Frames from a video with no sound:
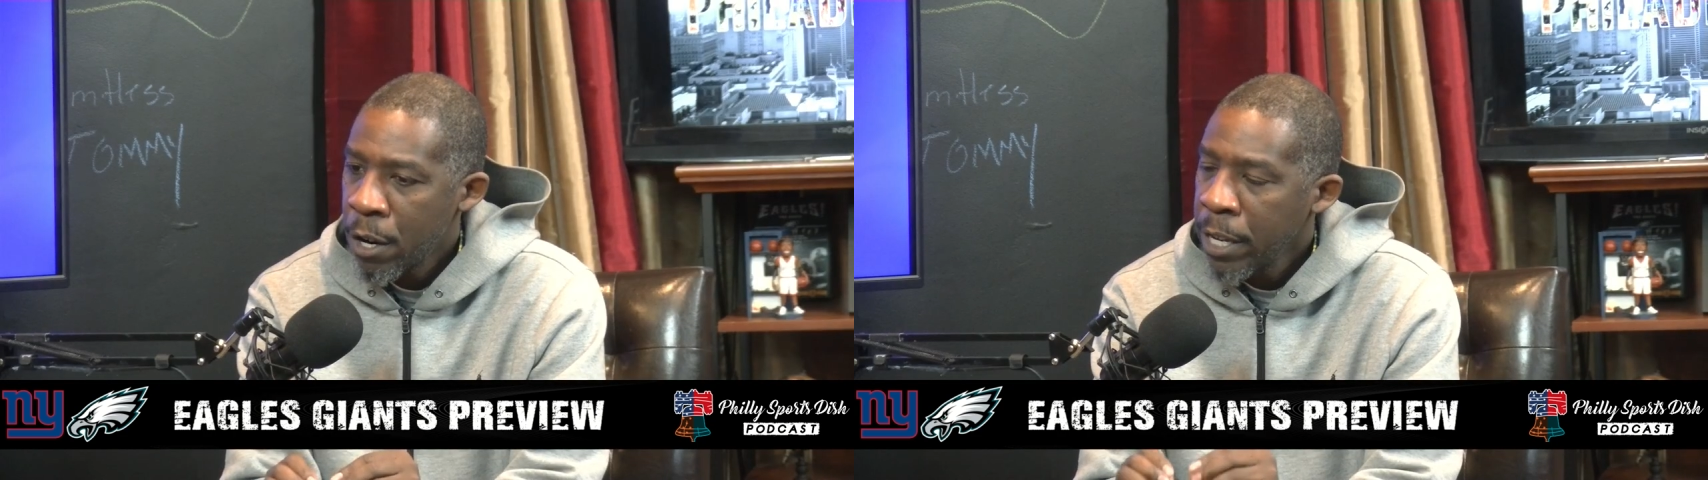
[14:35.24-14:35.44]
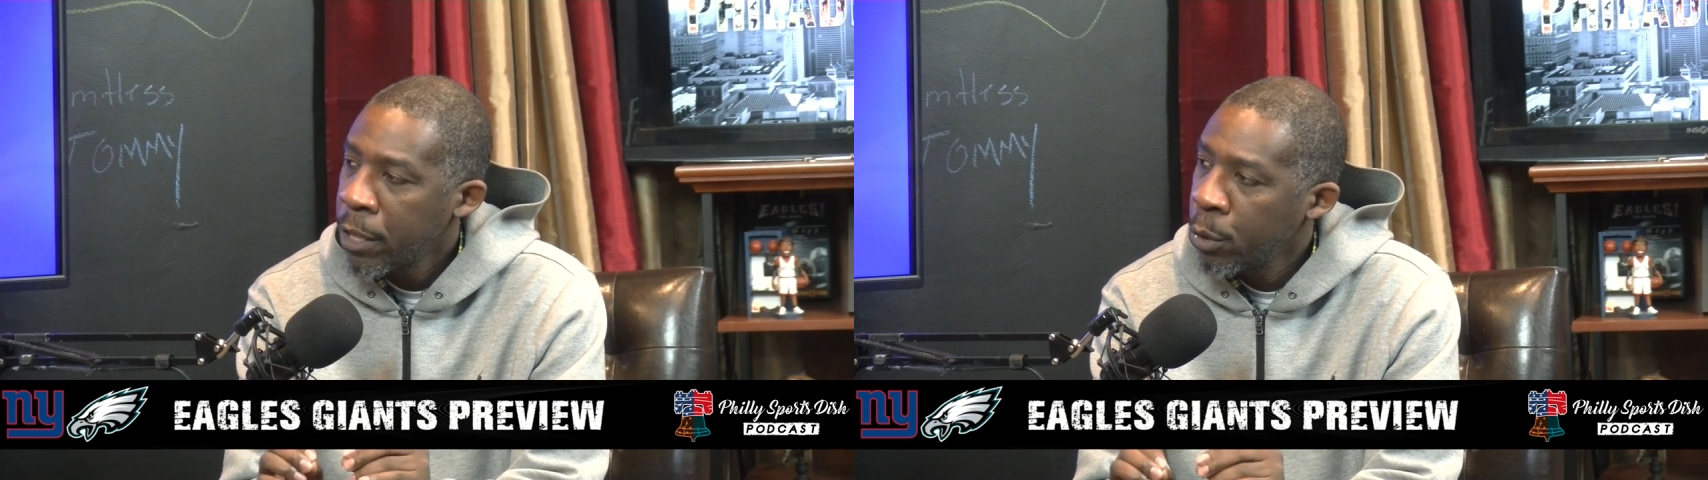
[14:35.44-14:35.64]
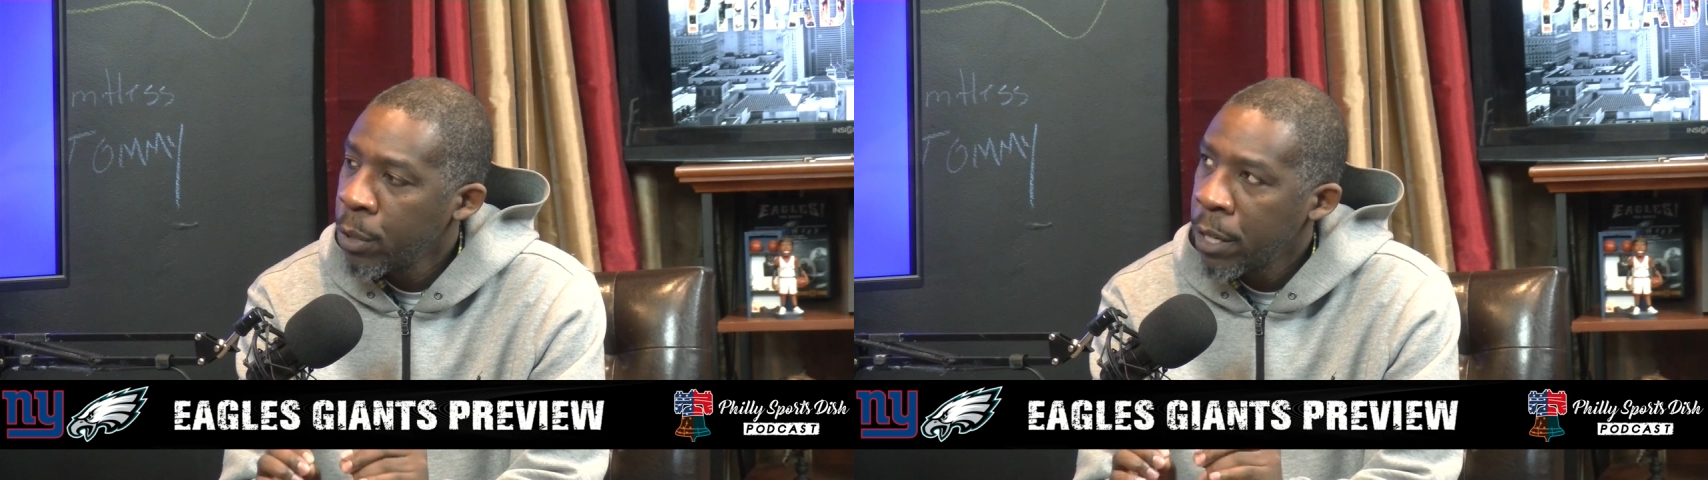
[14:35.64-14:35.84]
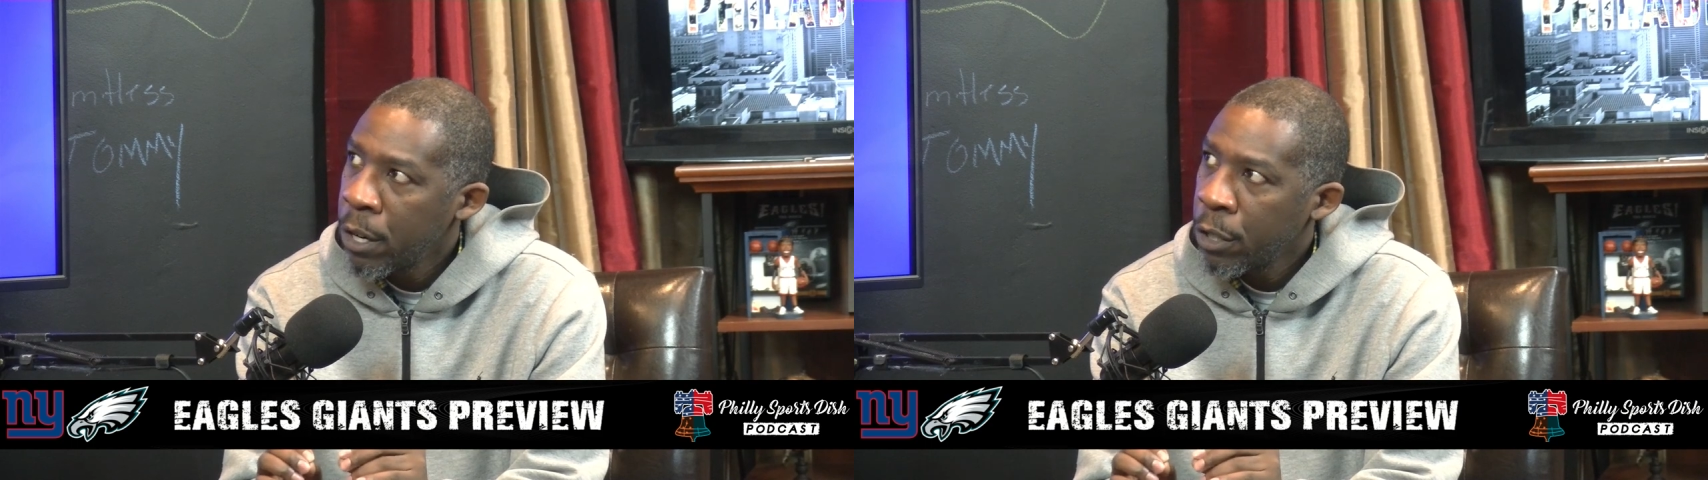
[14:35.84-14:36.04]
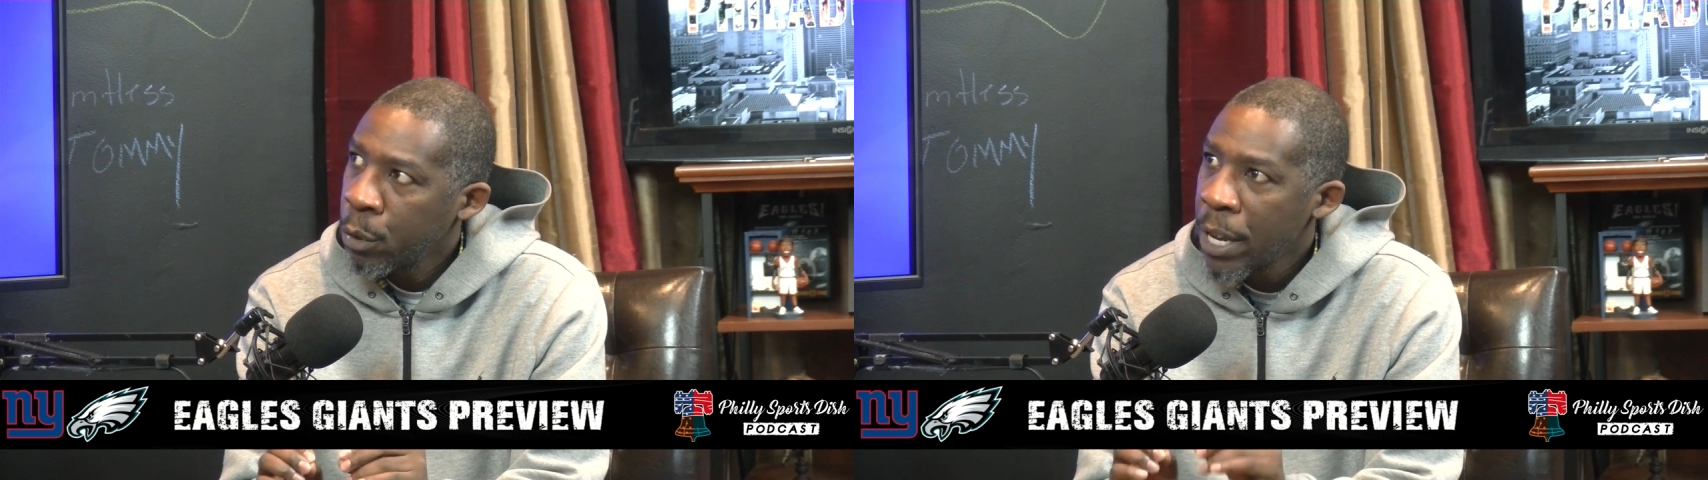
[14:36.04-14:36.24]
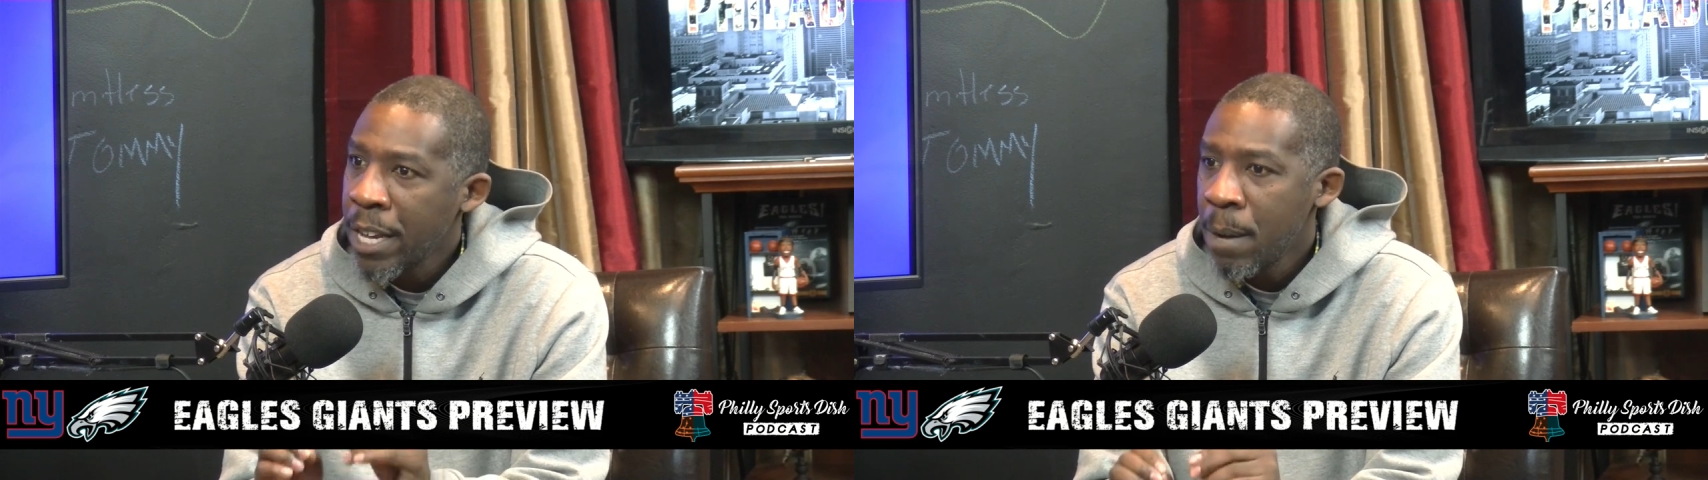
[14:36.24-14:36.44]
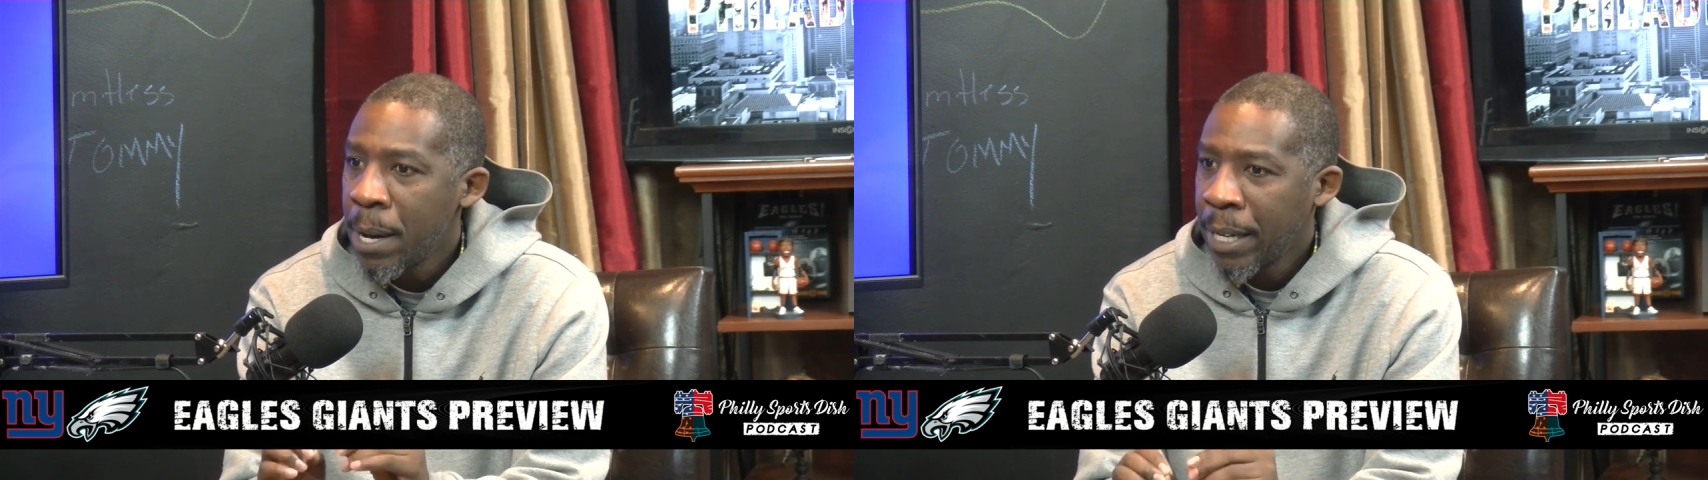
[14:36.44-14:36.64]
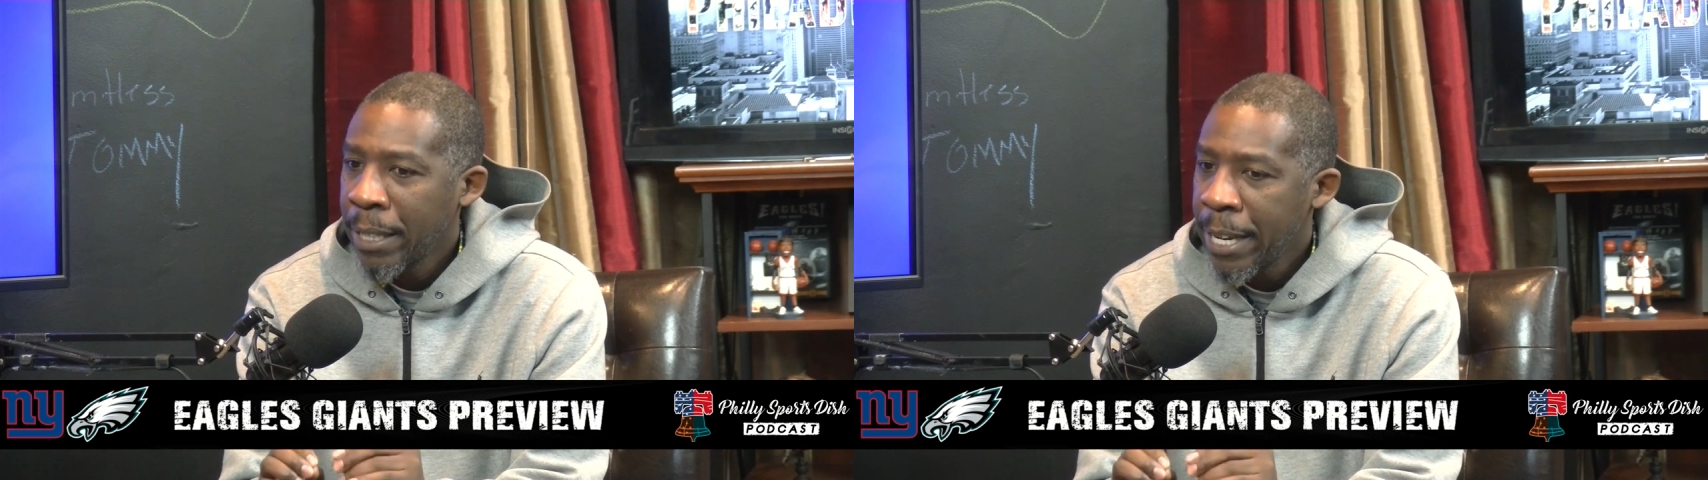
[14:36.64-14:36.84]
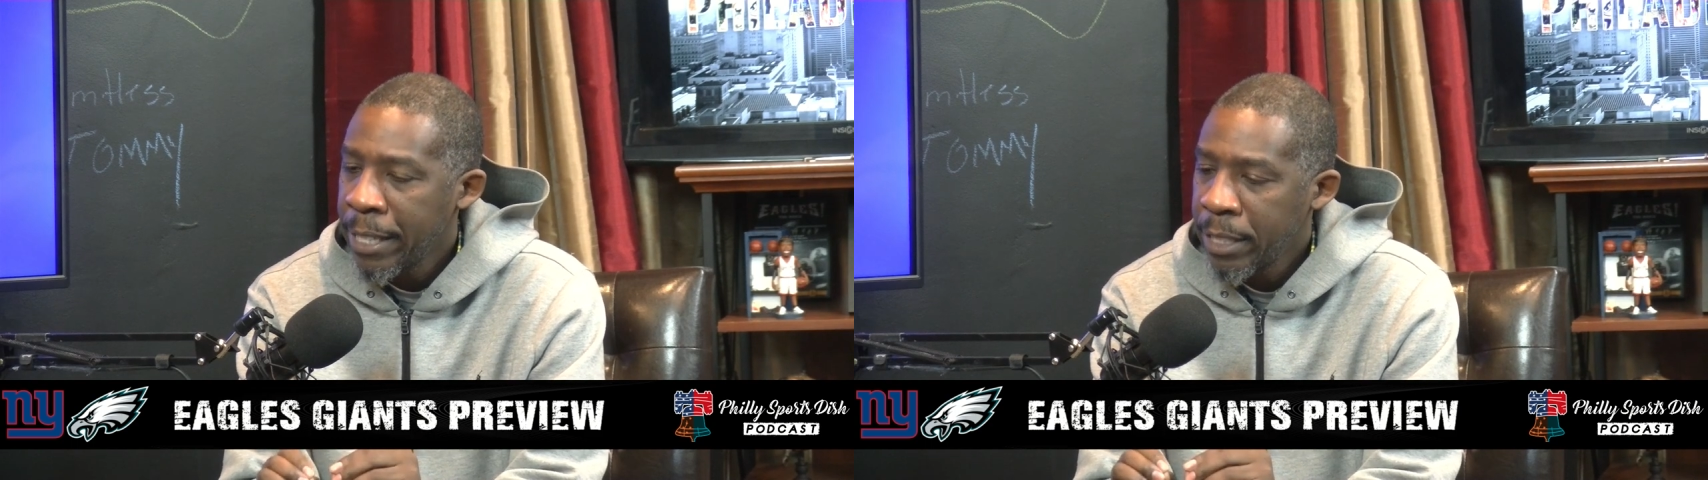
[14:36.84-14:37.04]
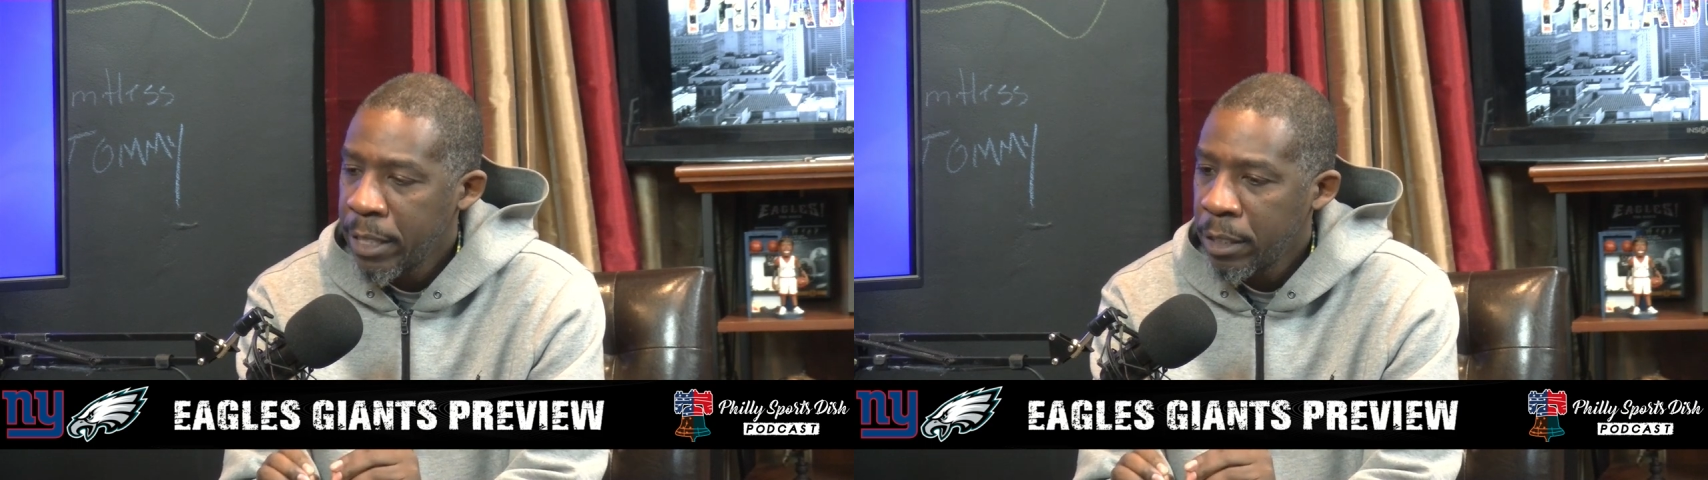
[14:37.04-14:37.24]
Do they come out like they
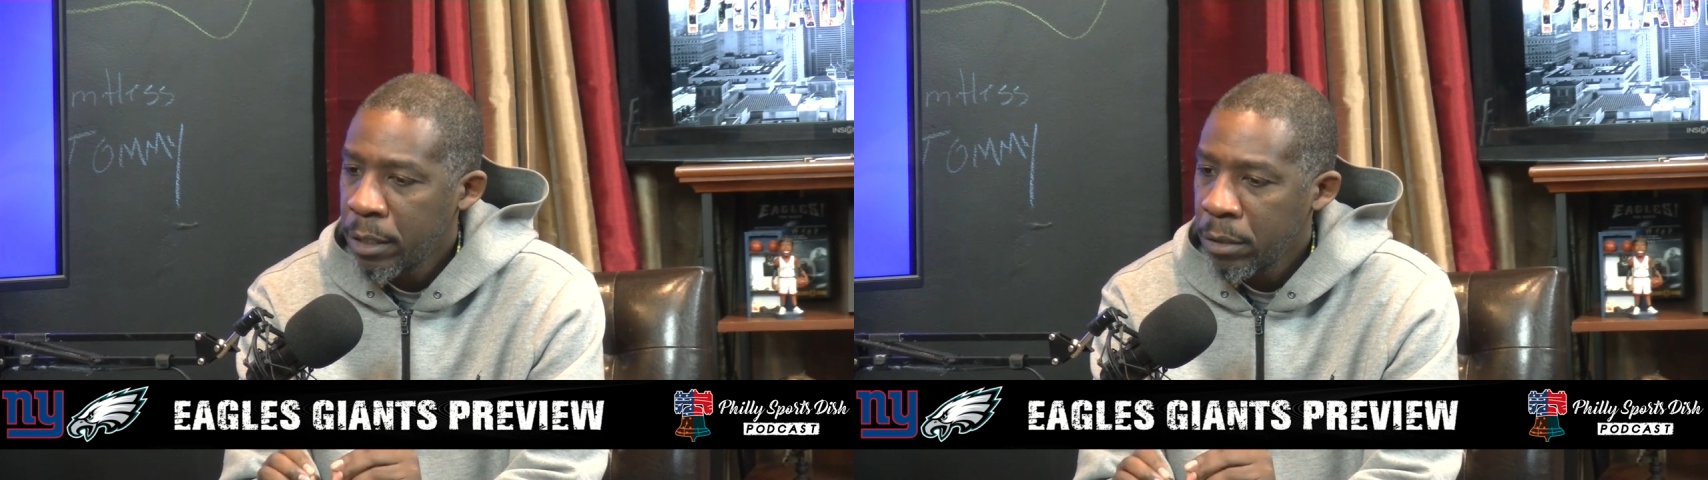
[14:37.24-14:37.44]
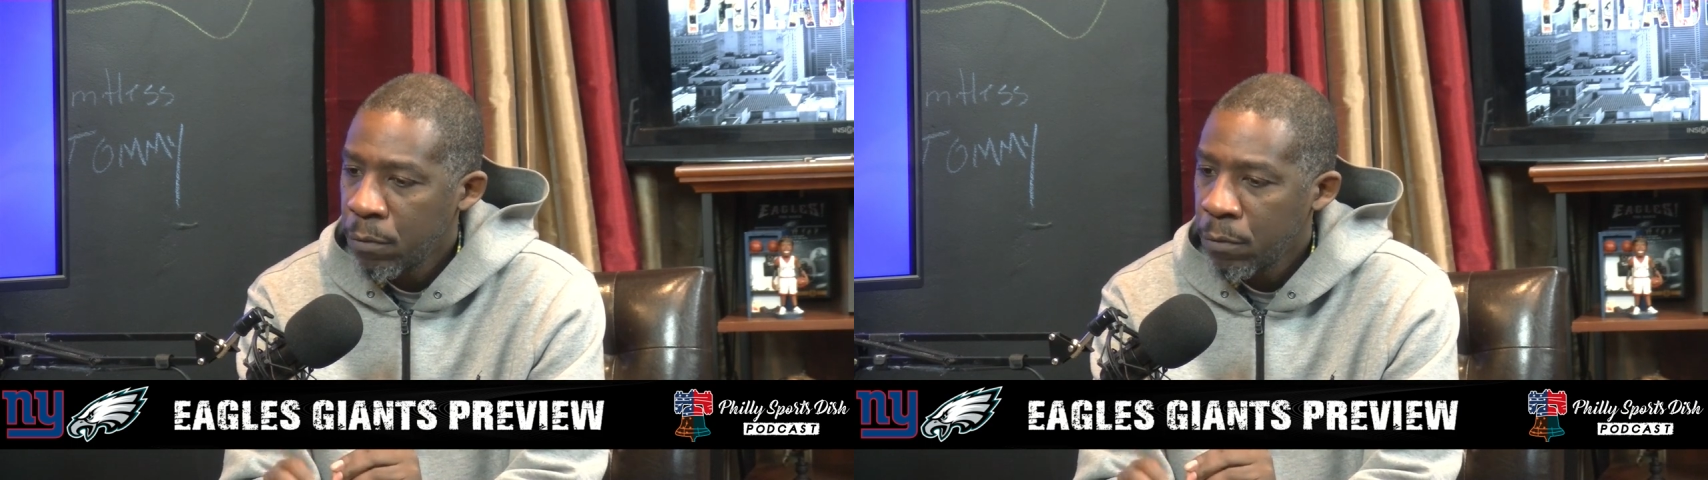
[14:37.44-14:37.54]
can just